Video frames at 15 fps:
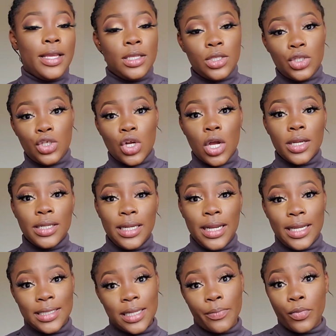is done,
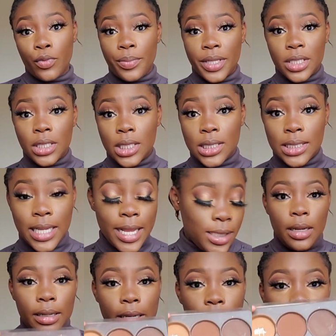next step will be to set.
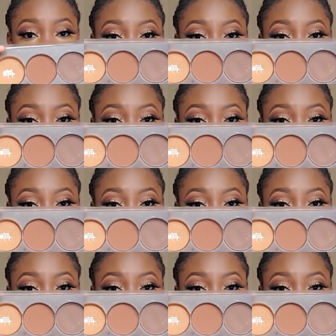Now I'm